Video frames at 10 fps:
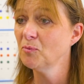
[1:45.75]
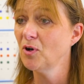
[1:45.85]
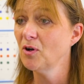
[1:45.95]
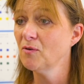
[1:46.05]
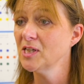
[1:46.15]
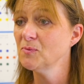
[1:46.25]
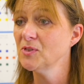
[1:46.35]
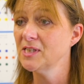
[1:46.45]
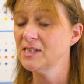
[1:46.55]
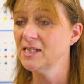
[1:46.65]
The progress
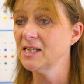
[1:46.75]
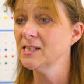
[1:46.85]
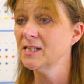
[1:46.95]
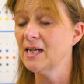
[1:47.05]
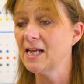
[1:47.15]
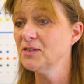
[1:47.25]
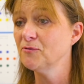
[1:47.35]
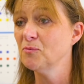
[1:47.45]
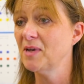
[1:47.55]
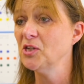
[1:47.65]
was distinct in the letter
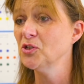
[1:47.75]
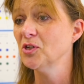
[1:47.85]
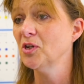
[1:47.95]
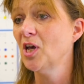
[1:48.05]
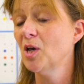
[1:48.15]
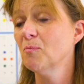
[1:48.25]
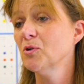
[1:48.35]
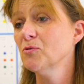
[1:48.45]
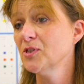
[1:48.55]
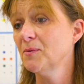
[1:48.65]
formation,
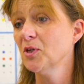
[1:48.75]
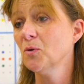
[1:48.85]
but also in the